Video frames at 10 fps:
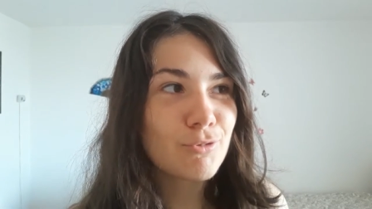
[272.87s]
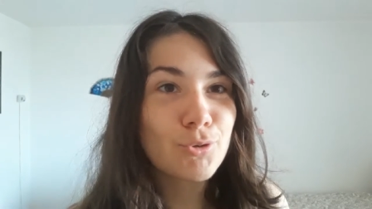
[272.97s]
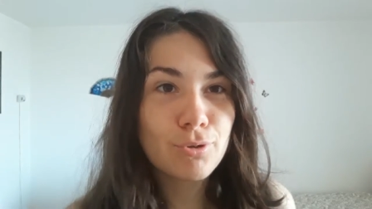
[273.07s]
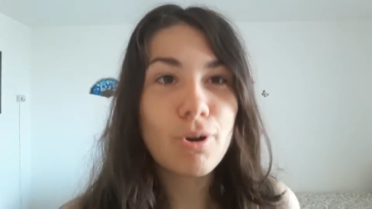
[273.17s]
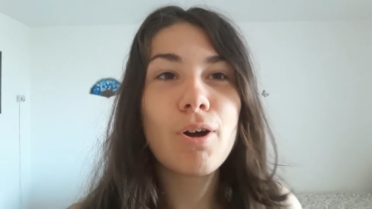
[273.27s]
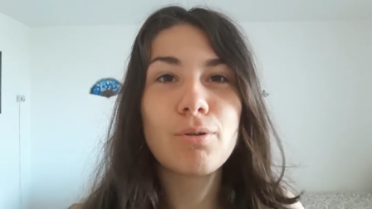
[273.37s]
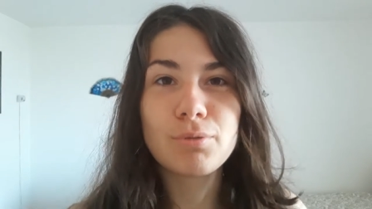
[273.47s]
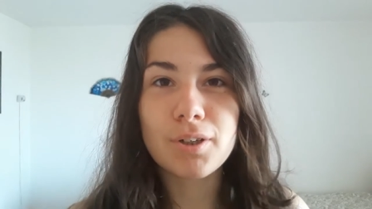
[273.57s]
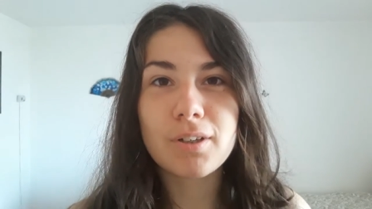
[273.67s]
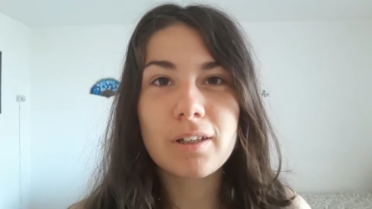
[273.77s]

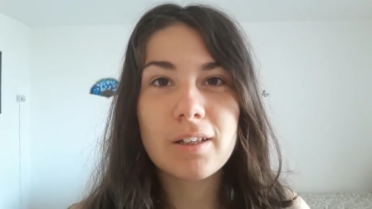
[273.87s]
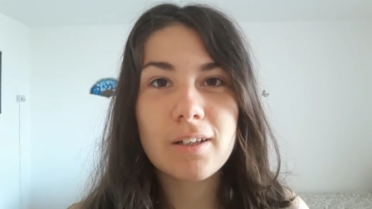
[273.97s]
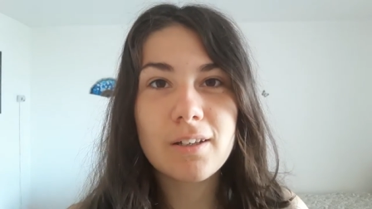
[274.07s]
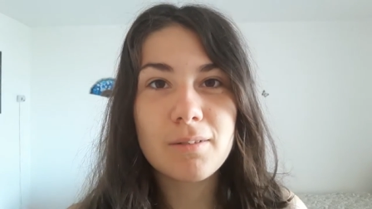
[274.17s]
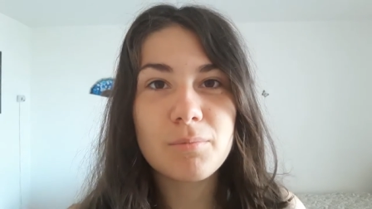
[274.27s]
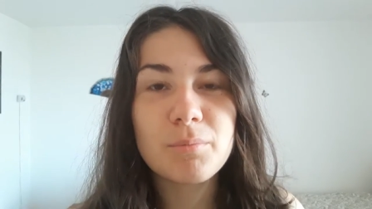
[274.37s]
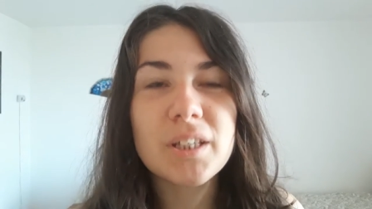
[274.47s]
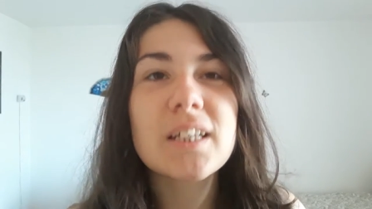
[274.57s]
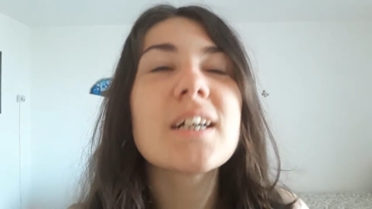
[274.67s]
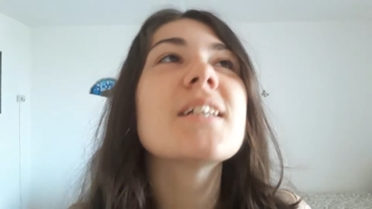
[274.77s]
grown
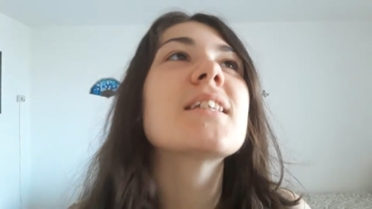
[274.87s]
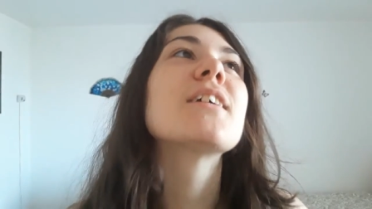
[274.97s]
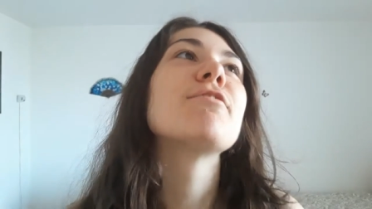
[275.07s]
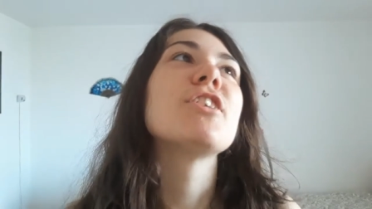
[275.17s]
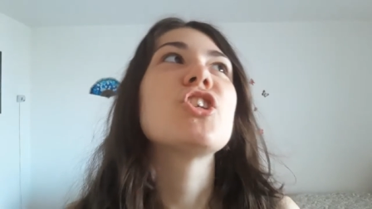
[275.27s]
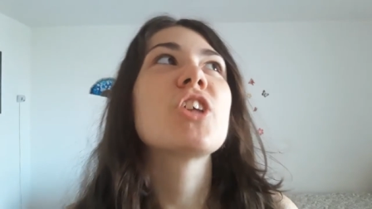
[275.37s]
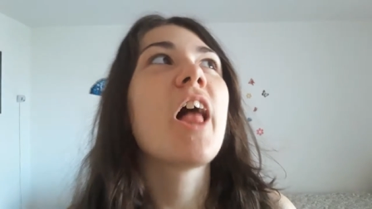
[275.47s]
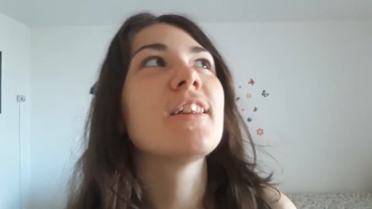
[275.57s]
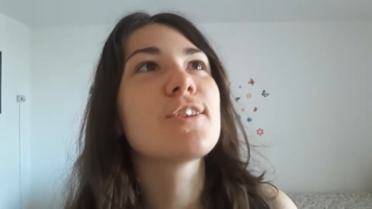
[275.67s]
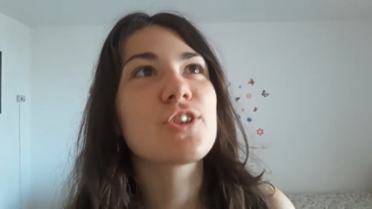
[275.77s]
because of the
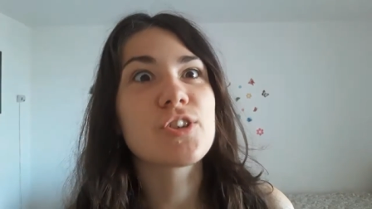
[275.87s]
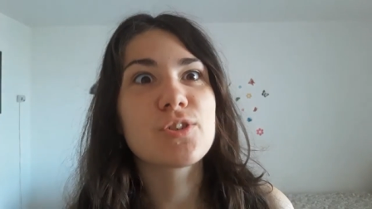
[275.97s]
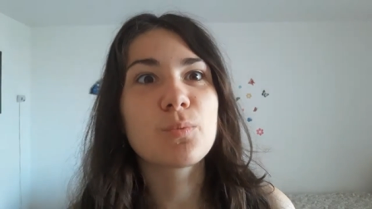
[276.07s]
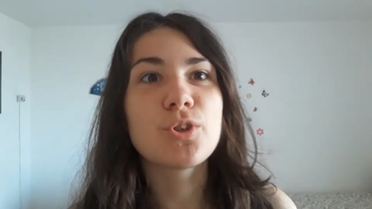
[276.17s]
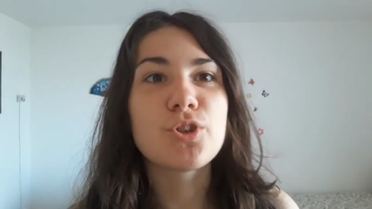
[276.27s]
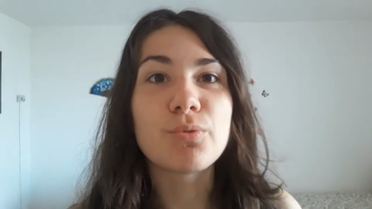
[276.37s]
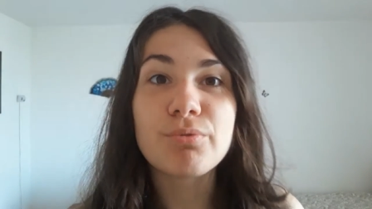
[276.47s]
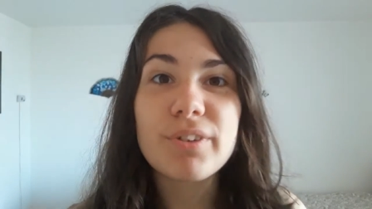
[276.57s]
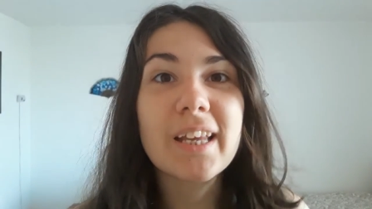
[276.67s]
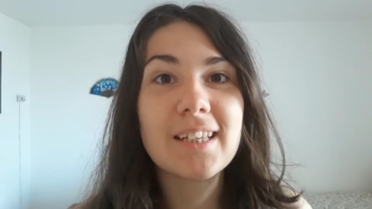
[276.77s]
challenges which you
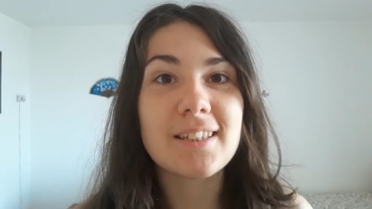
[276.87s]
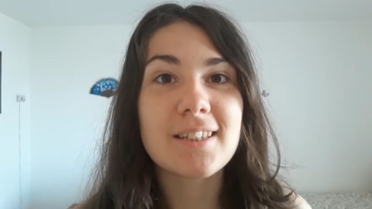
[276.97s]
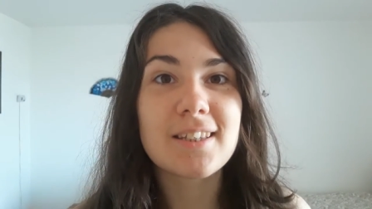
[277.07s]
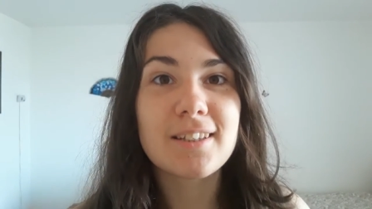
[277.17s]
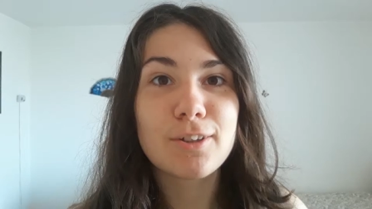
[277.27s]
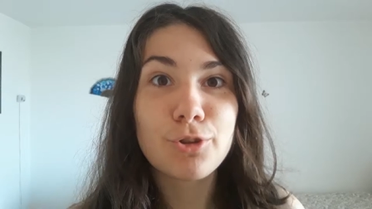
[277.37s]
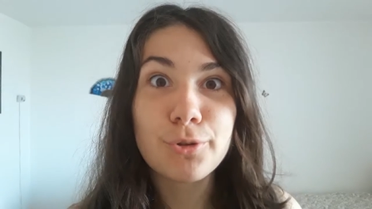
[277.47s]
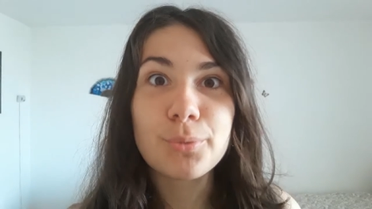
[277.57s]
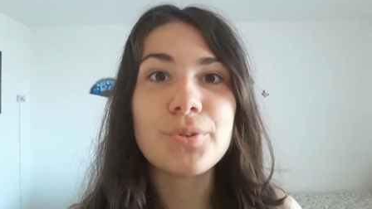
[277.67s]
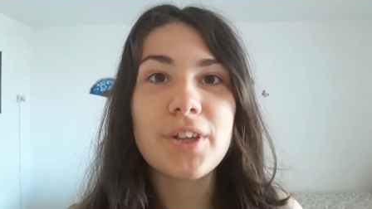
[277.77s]
face
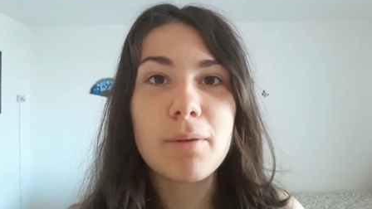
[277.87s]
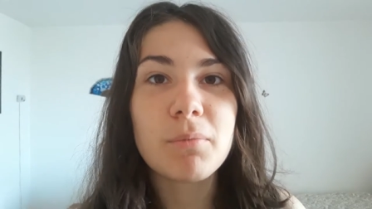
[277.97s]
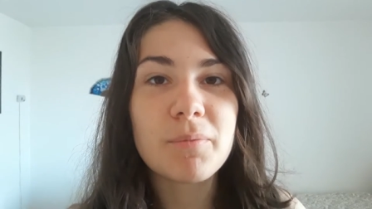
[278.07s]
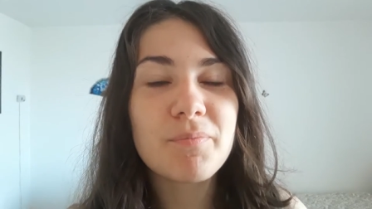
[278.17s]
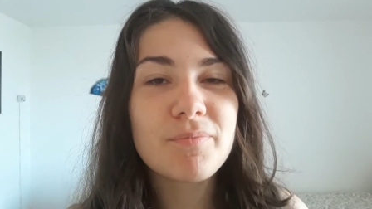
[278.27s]
through them.